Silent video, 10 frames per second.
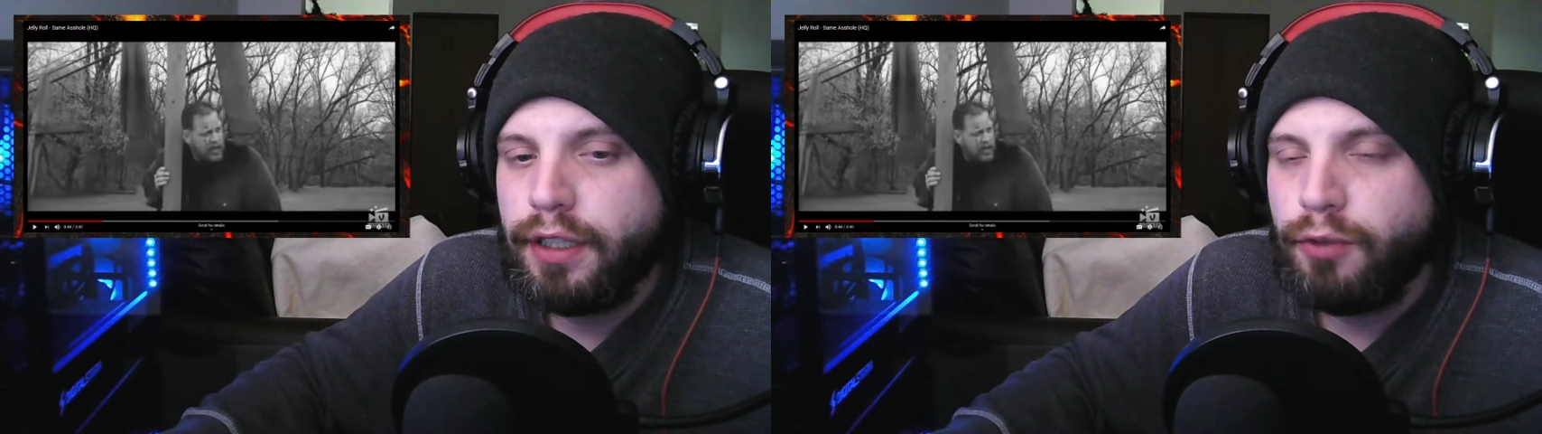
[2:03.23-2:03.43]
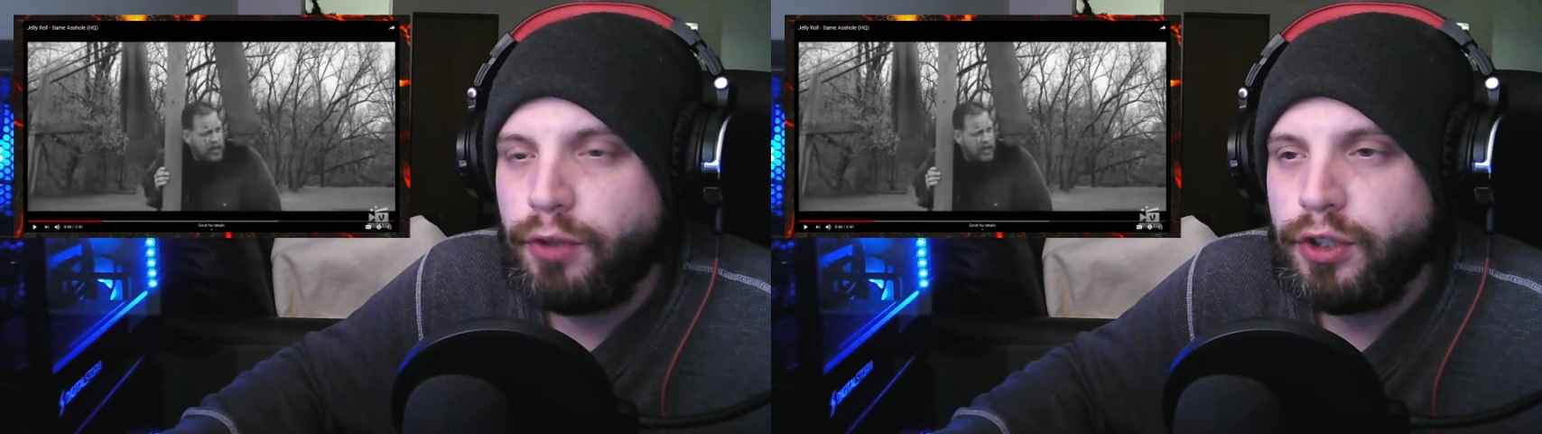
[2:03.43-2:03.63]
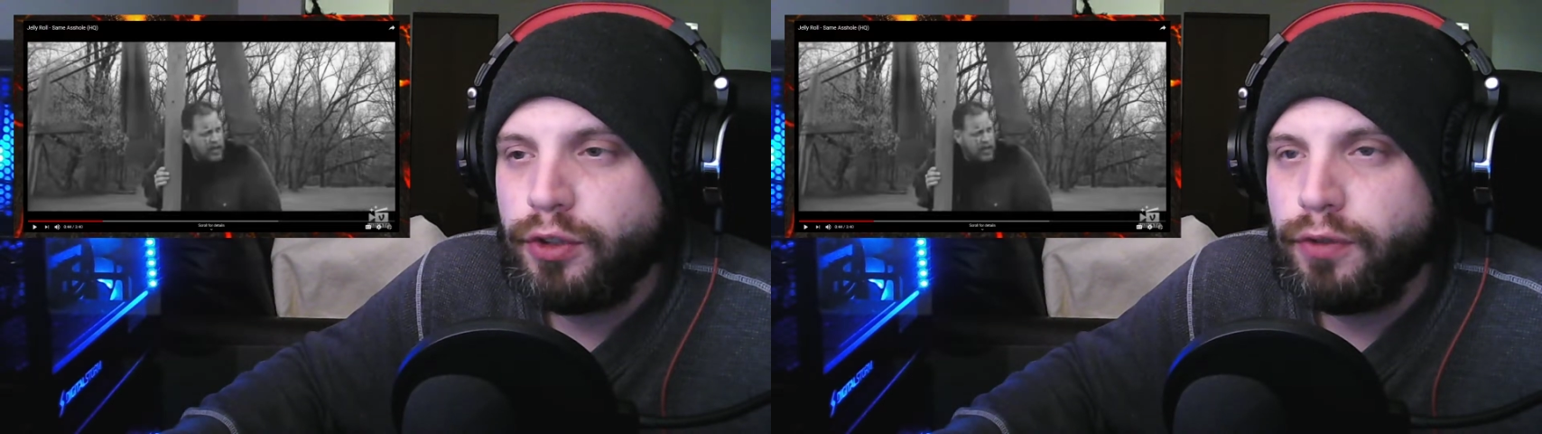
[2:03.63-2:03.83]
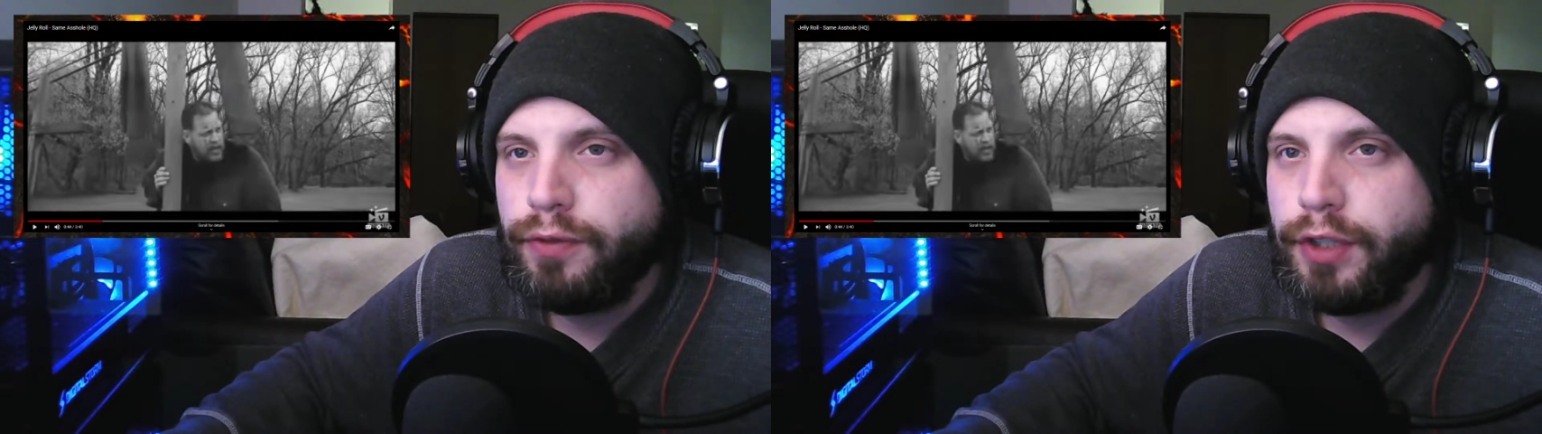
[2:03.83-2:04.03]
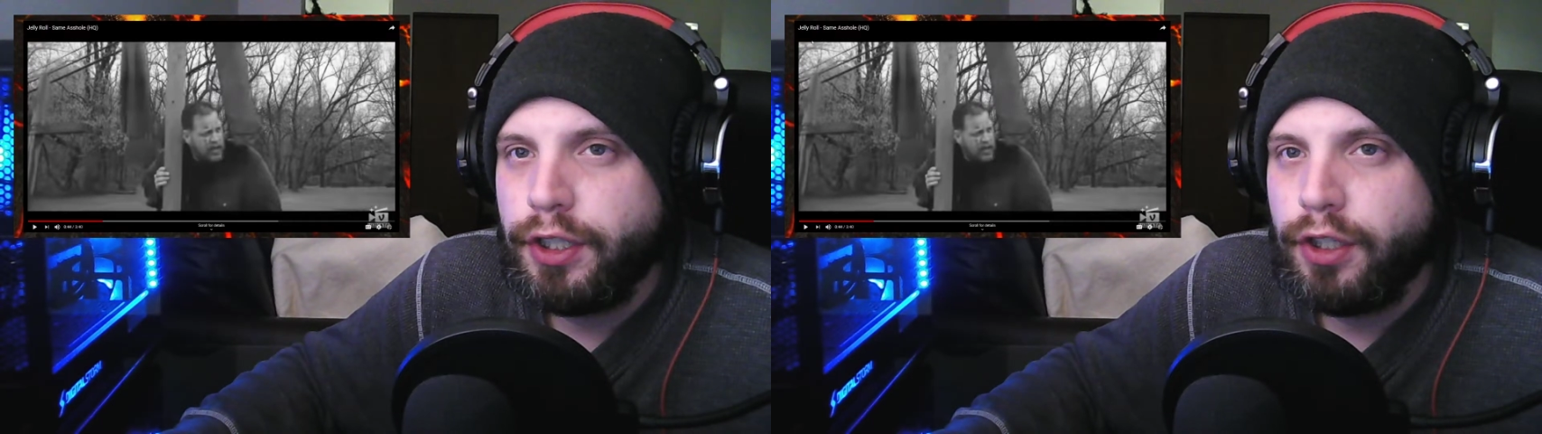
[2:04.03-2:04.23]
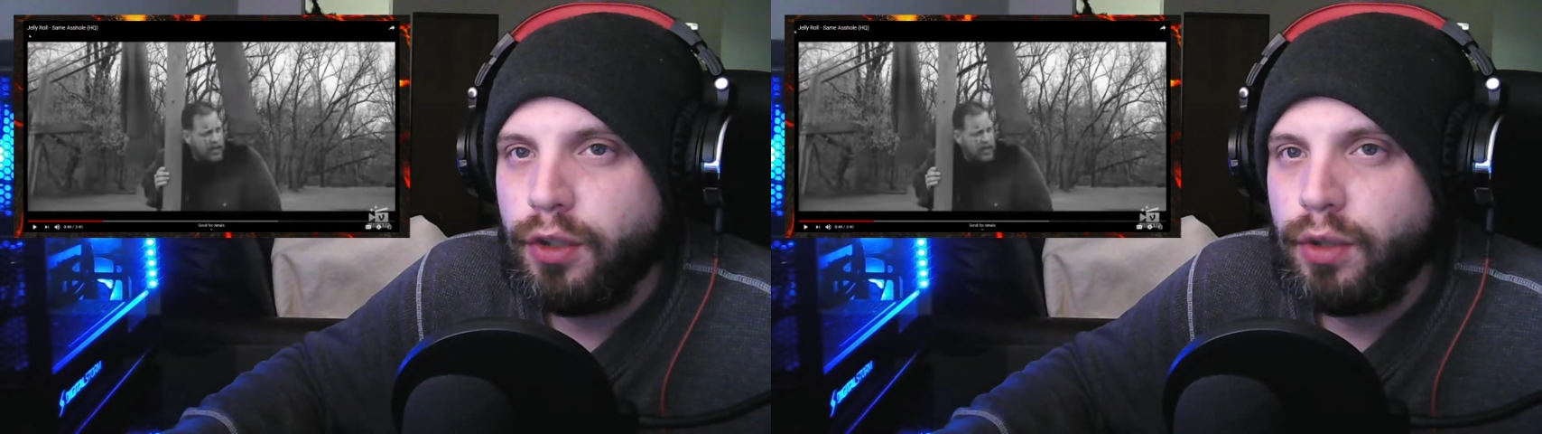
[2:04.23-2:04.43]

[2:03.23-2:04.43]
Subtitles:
original video